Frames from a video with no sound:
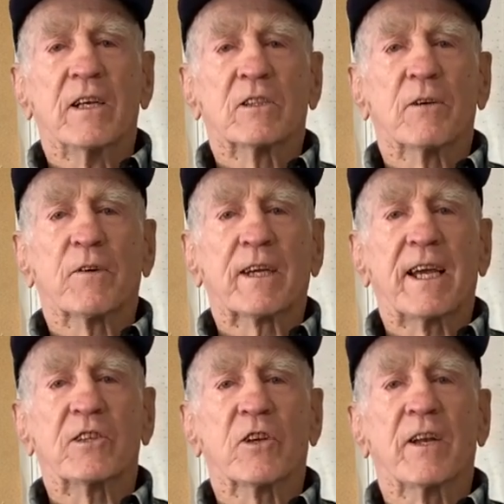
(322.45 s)

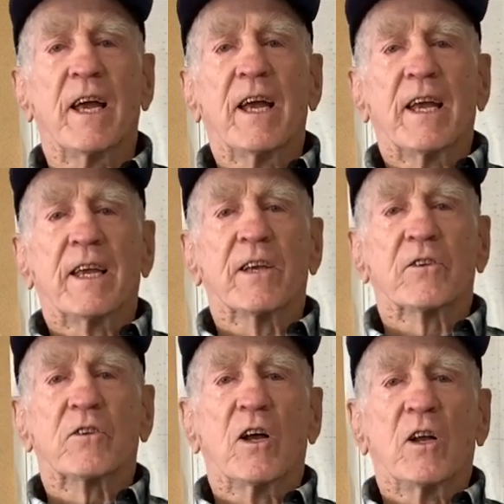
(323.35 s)
Suffocation
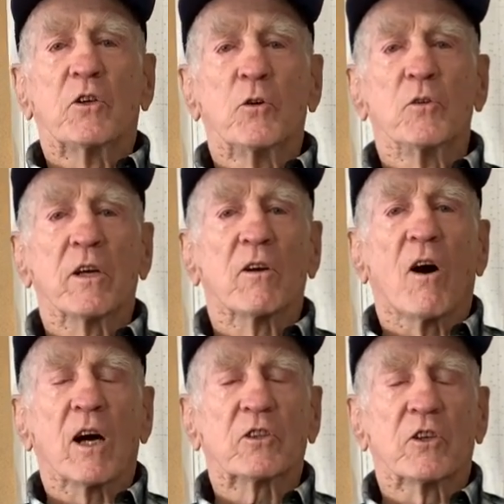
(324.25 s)
is too little
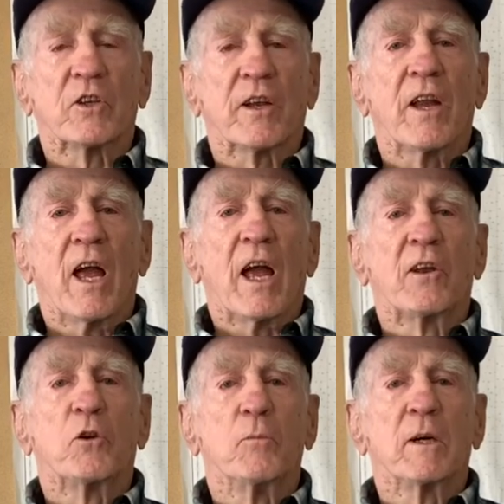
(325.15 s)
oxygen
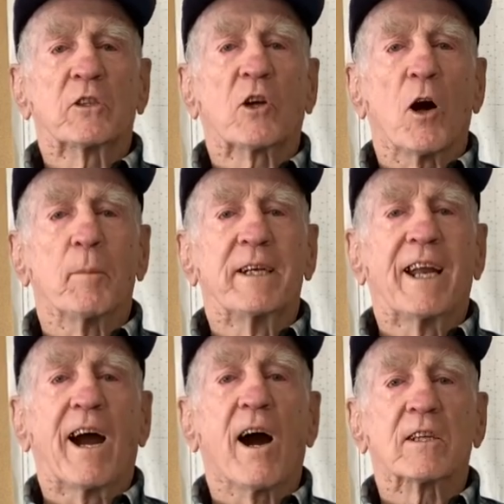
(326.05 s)
and too much carbon
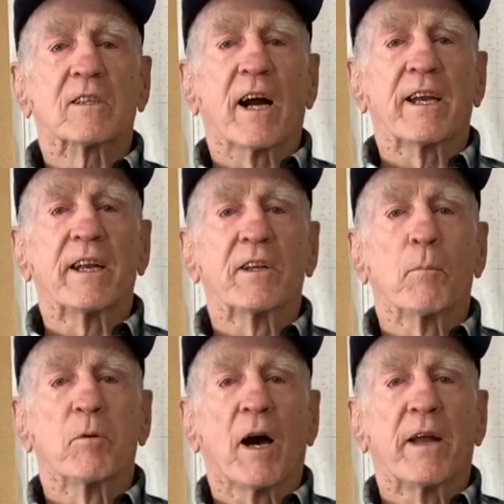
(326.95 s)
dioxide in the
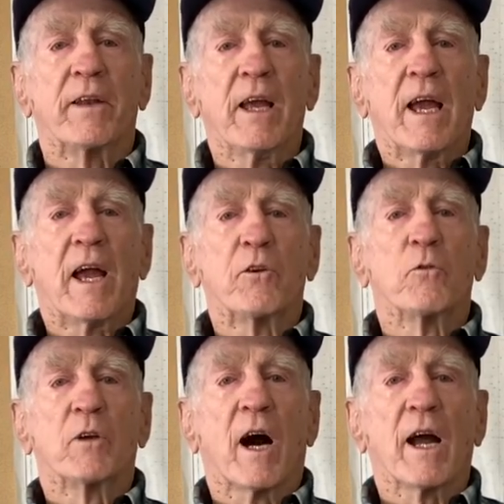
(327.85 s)
blood and you
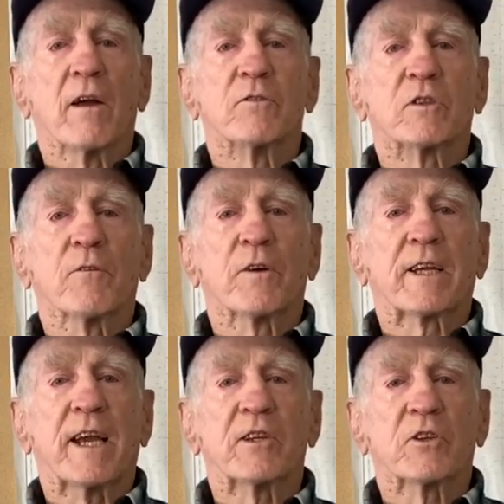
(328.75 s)
die of
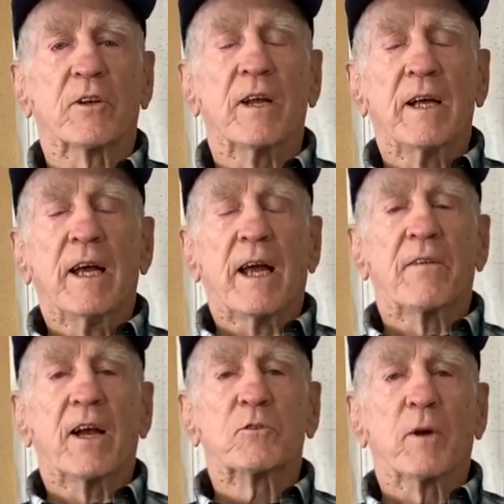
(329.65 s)
suffocation. And
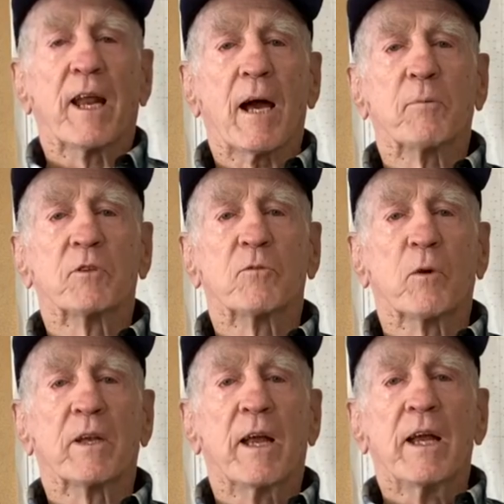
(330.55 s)
that's what happens
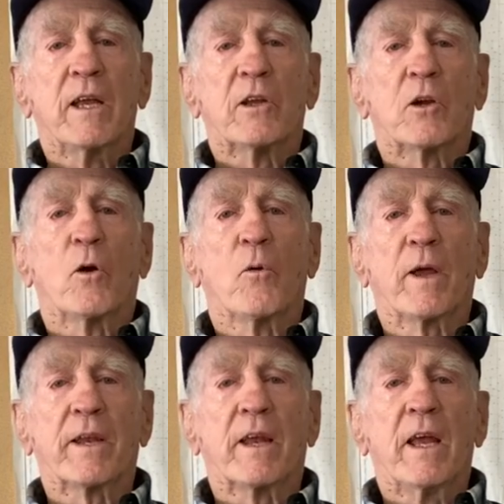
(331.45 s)
when you go
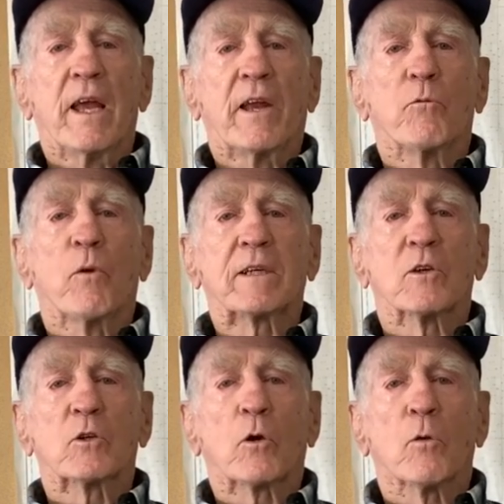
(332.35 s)
in. And
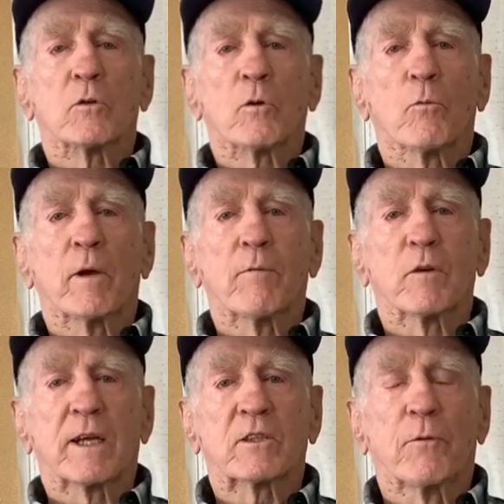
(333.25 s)
regular torsional
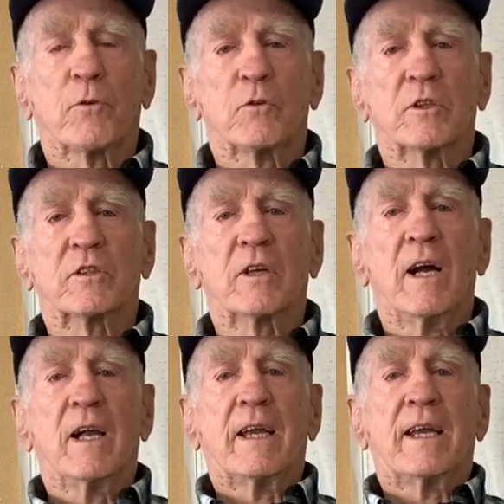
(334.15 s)
reflex, if you just
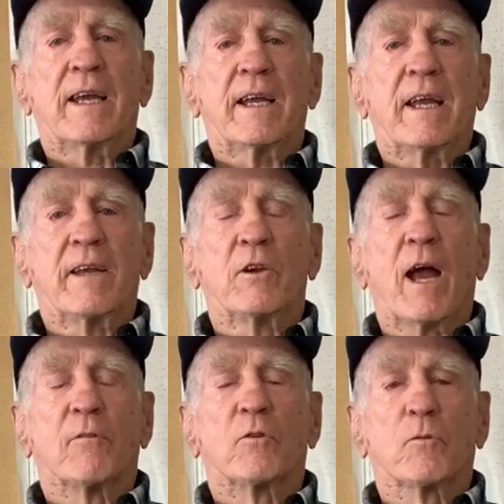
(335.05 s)
hit and you
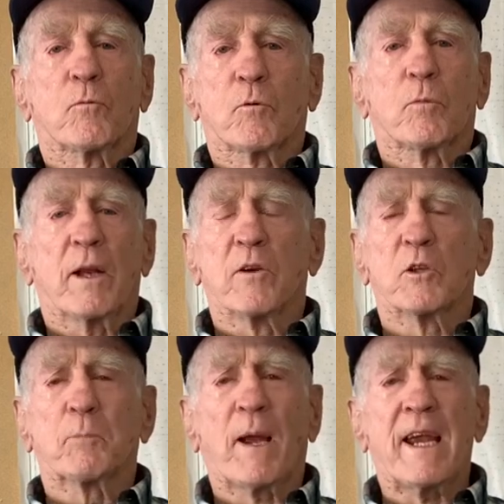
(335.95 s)
have
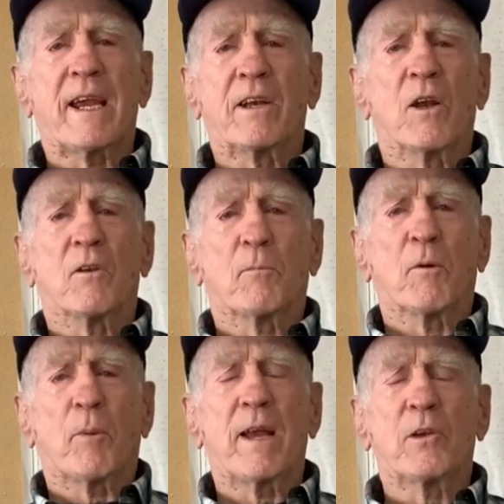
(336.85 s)
there's pain,
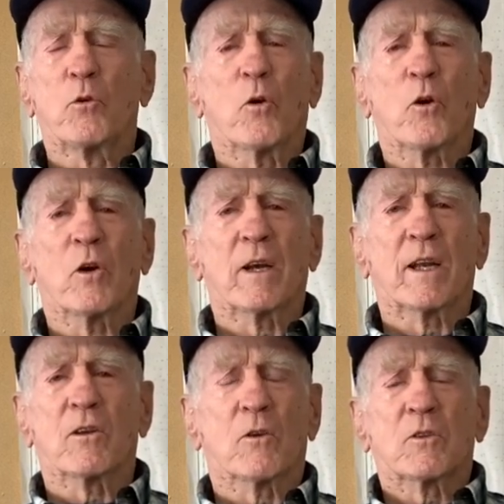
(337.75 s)
pain you hurt,
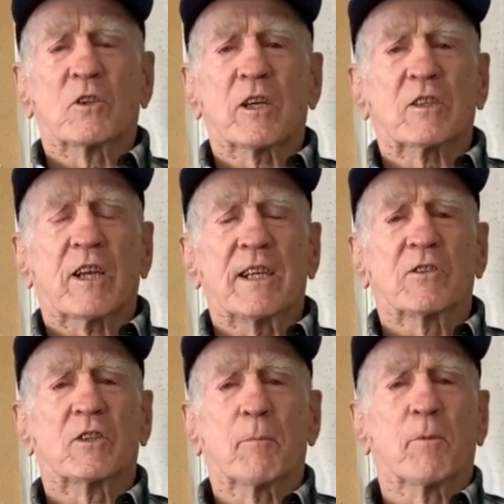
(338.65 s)
your chest
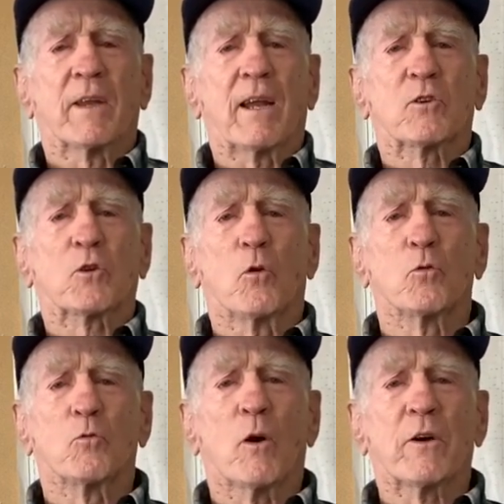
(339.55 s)
tightens up and that
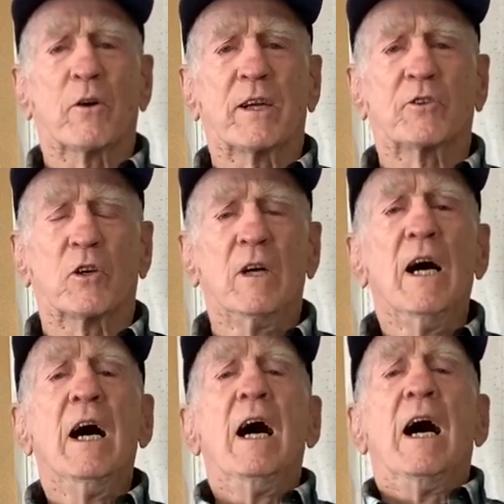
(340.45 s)
cold water hits you
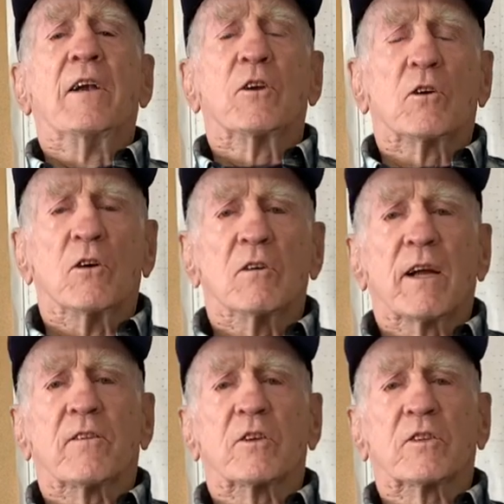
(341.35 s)
and you go
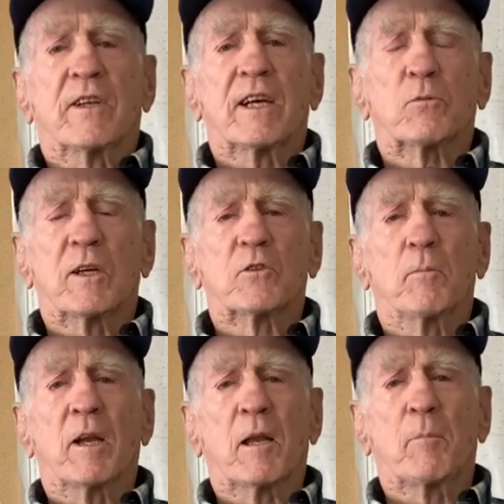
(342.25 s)
like this. And that's why so
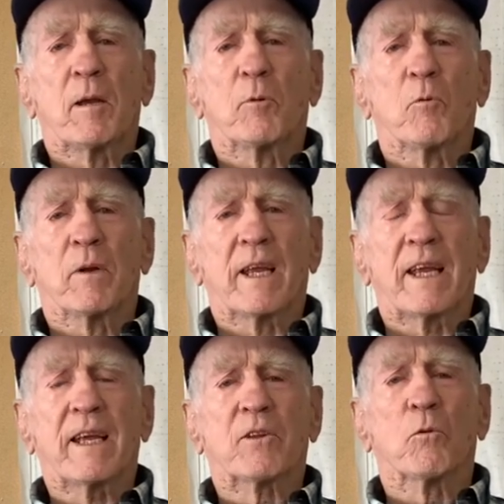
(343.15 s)
many people, when they
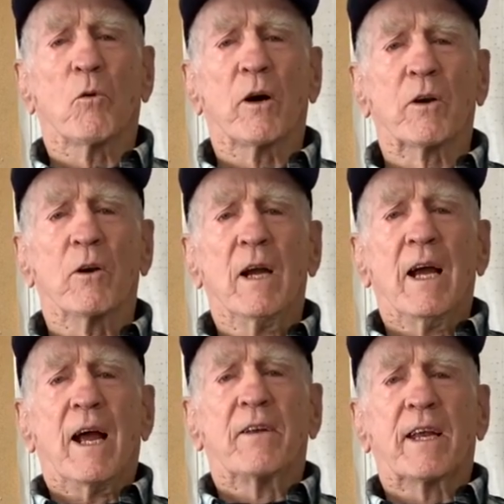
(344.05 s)
hit the water
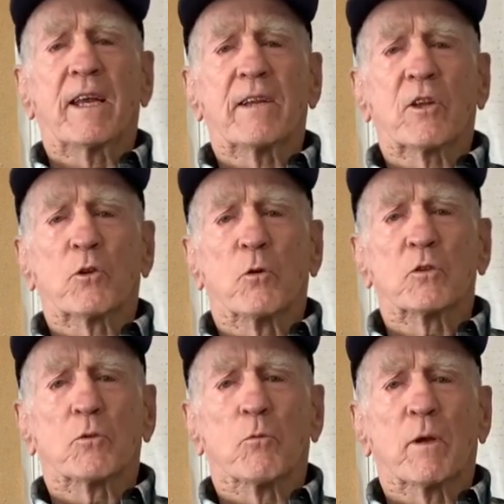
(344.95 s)
and they get the
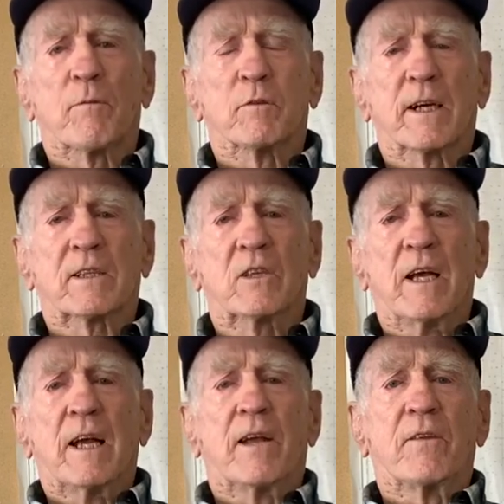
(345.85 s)
dorsal reflex
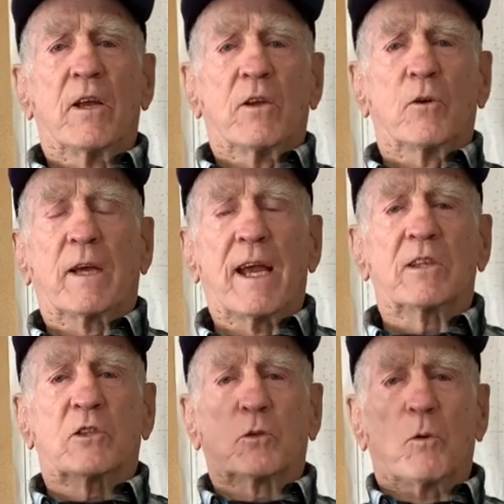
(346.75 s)
and you
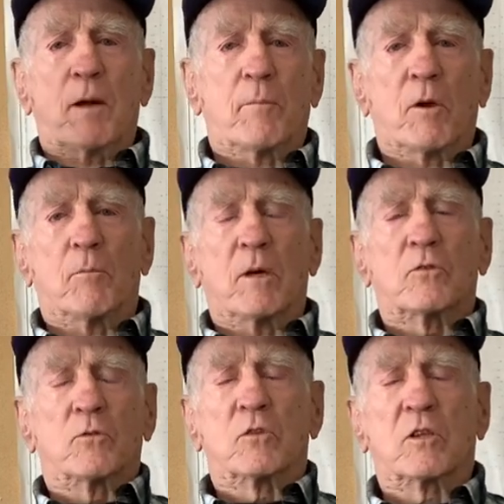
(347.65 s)
can't swim, your
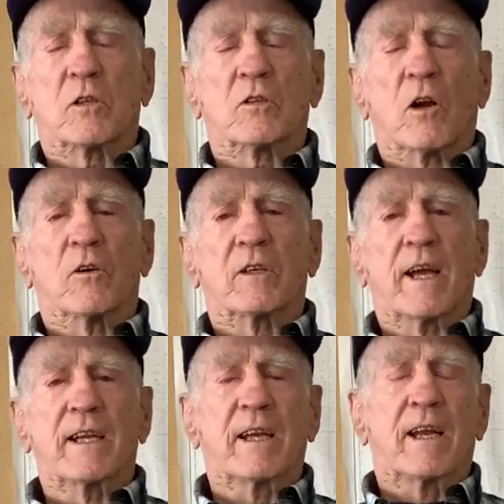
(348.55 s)
muscles start
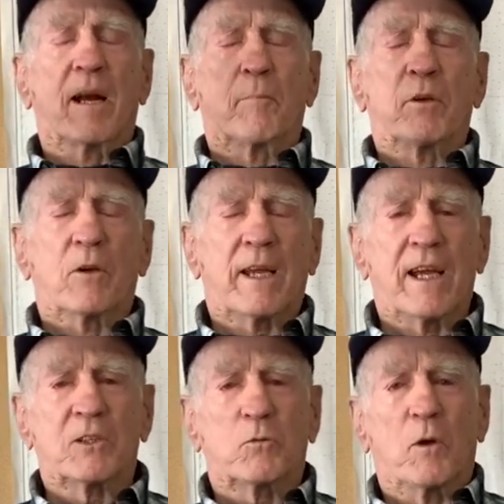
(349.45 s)
tightening up and you
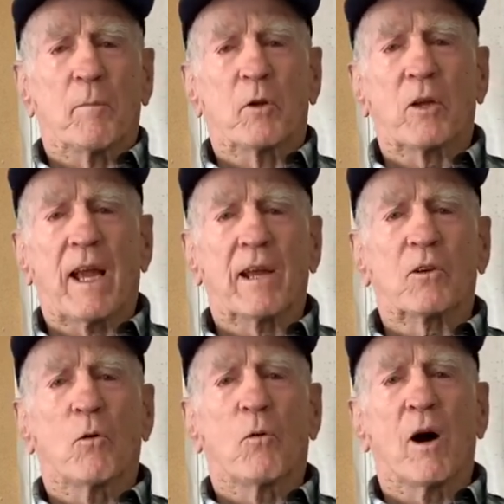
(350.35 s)
can't swim, you can't
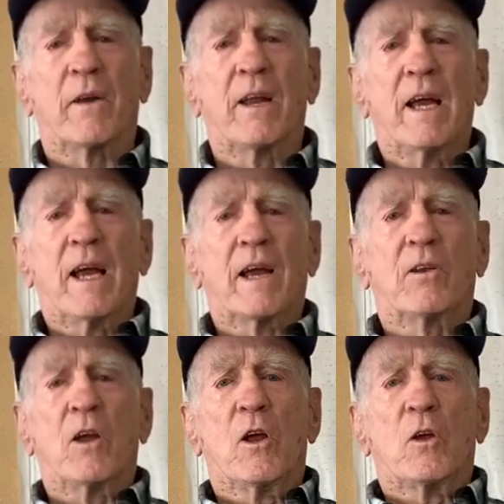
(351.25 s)
go on
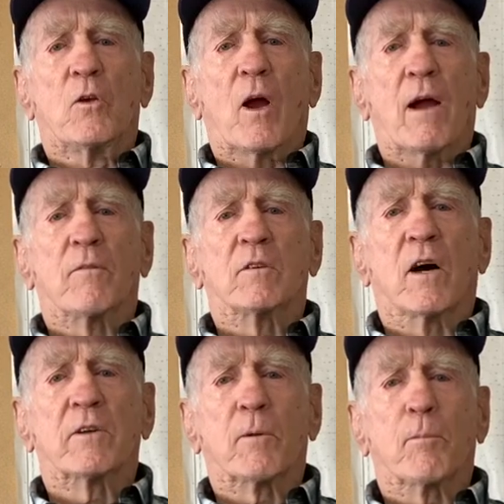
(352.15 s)
and you have a
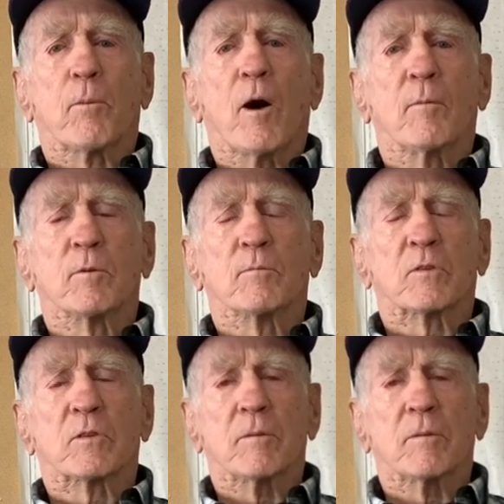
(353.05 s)
lot of problems.